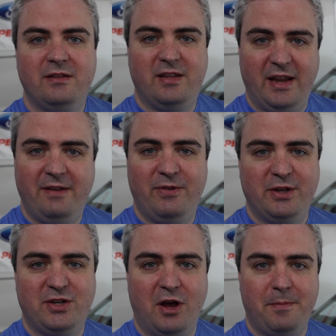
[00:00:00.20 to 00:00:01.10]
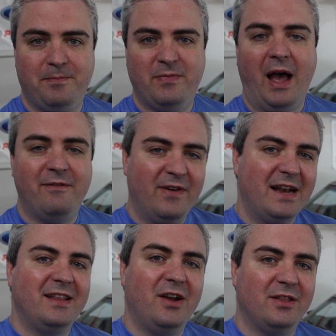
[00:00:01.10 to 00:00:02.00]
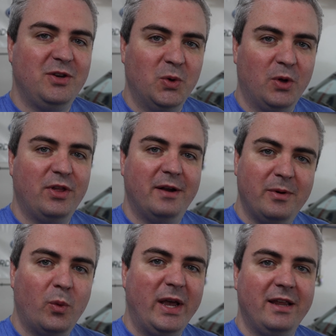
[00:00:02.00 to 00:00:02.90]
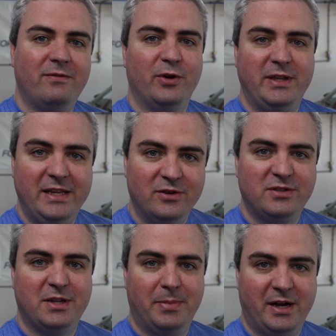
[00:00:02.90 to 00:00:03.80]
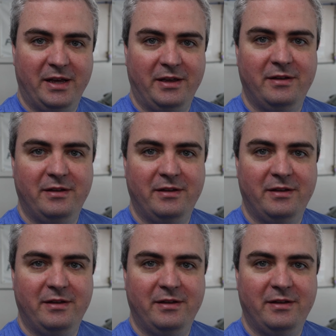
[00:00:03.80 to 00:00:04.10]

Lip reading: Today for the shop, I finally got the tool that I've been waiting for years to buy.